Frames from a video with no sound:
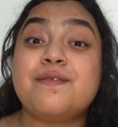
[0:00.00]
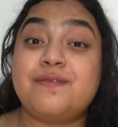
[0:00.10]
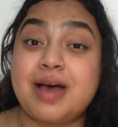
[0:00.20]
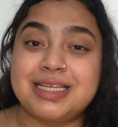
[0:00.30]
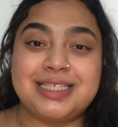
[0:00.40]

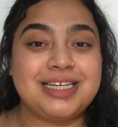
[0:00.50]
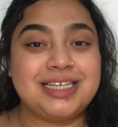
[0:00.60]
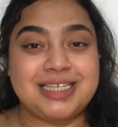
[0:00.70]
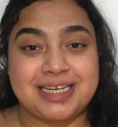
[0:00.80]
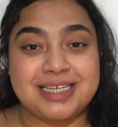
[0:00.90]
Fasting
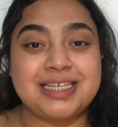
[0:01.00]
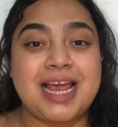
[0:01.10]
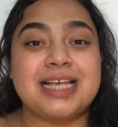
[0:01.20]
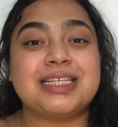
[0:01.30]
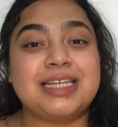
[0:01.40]
test,
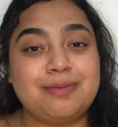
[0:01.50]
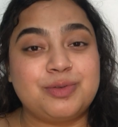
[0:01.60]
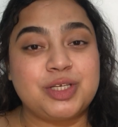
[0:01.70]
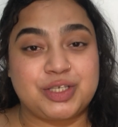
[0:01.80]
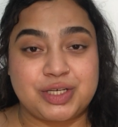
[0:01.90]
as the name
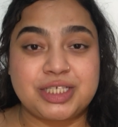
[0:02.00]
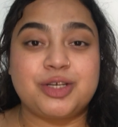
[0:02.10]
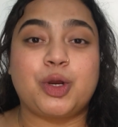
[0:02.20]
suggests,